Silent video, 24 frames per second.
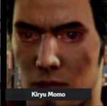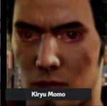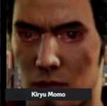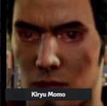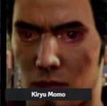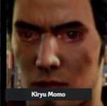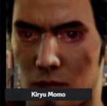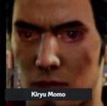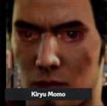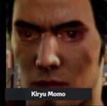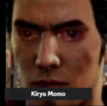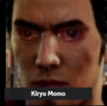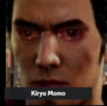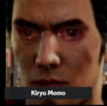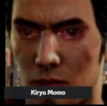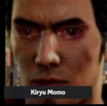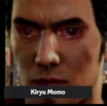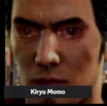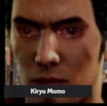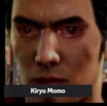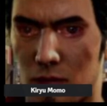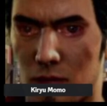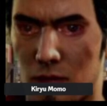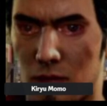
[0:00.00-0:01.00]

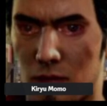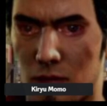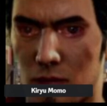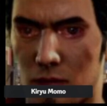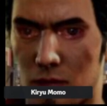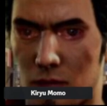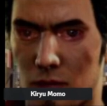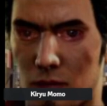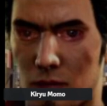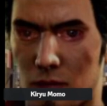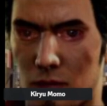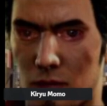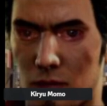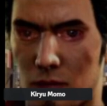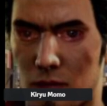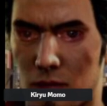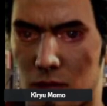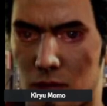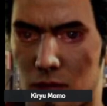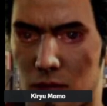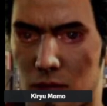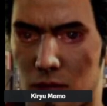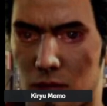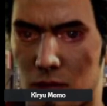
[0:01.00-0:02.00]

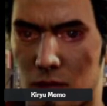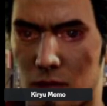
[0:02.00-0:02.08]
Nobody speaks.